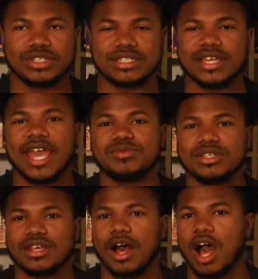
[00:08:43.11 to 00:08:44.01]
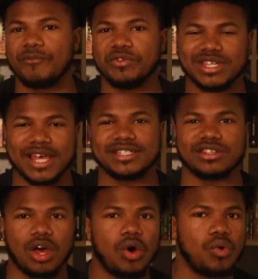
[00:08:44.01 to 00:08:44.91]
James's office as
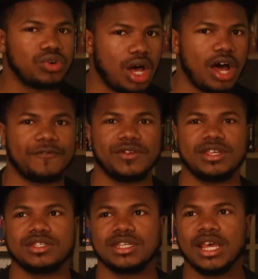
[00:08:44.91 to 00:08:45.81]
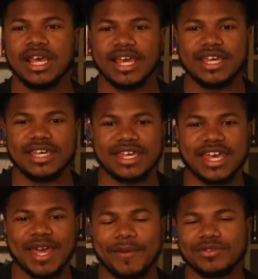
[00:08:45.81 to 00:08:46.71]
his own office. He
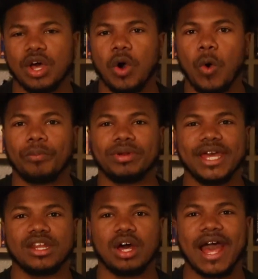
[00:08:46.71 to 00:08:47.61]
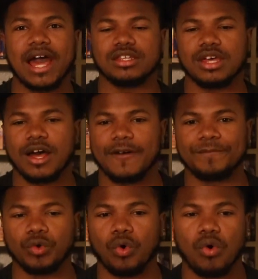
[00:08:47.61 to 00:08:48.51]
came up with the whole plan on how
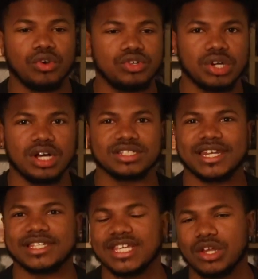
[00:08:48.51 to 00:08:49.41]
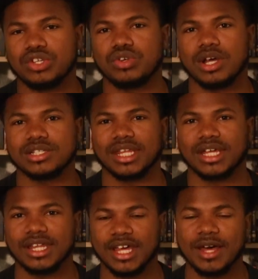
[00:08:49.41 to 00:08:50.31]
to order drugs, how to sell the drugs in the
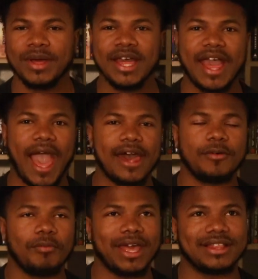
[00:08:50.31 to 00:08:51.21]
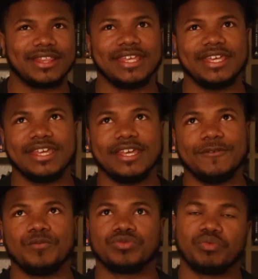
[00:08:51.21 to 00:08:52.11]
club, how to make
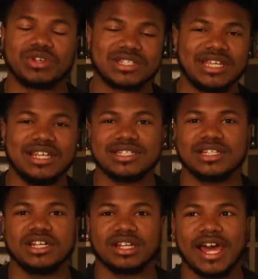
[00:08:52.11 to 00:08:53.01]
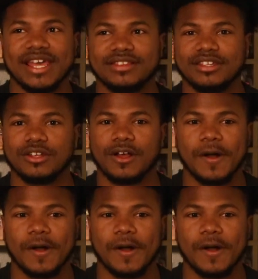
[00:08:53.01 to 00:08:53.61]
the receipts look like the